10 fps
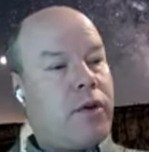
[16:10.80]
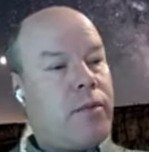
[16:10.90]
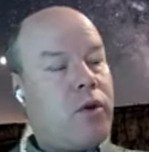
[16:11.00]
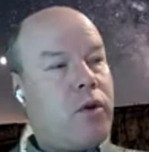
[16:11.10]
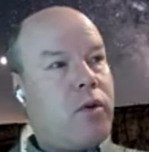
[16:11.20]

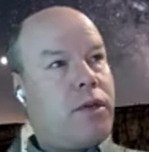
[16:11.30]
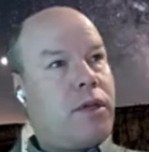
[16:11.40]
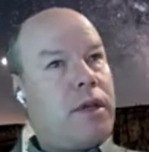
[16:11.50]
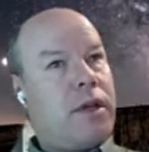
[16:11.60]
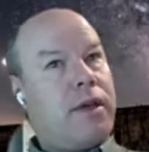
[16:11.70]
mode,
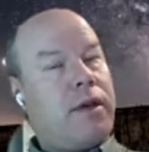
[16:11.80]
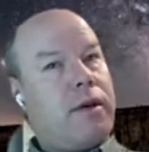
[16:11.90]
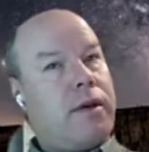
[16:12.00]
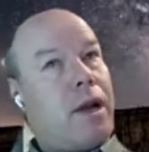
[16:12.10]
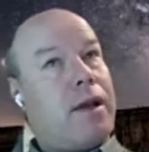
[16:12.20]

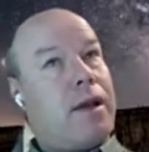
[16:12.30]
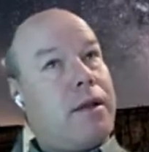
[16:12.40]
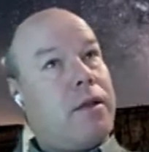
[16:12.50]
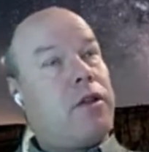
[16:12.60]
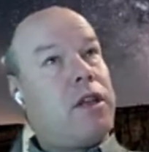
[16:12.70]
well,
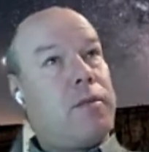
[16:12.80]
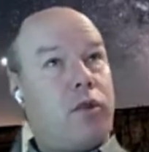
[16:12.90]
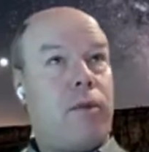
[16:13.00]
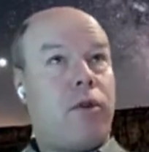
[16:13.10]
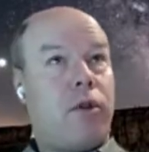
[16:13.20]
not in
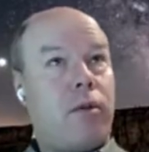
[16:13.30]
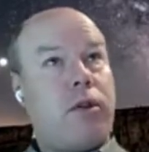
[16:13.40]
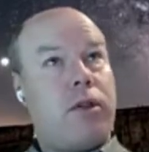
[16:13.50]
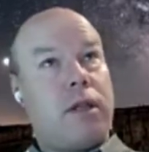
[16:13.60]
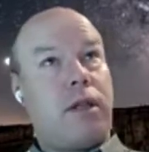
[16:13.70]
polymer,
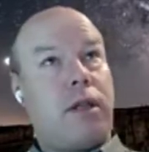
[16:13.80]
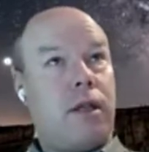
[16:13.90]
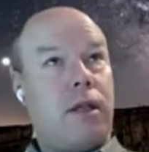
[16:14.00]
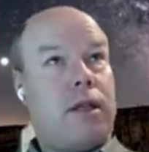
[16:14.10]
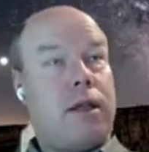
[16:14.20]
but
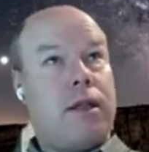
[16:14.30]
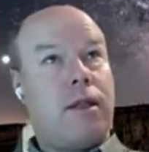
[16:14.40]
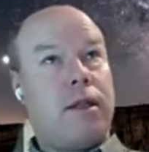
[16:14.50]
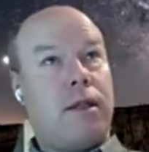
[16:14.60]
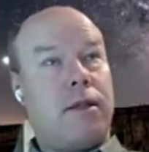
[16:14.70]

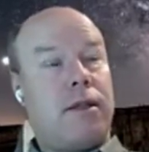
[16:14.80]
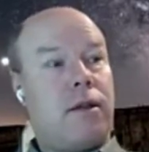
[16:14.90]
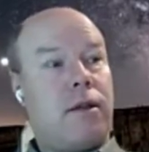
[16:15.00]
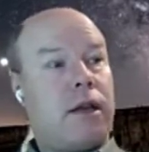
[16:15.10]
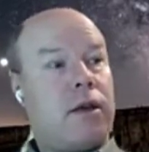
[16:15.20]
in
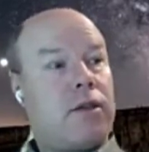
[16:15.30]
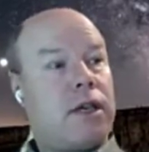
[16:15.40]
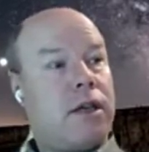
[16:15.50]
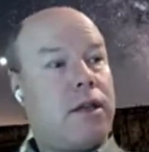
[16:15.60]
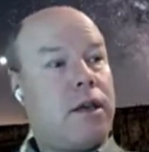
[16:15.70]
silicon dioxide.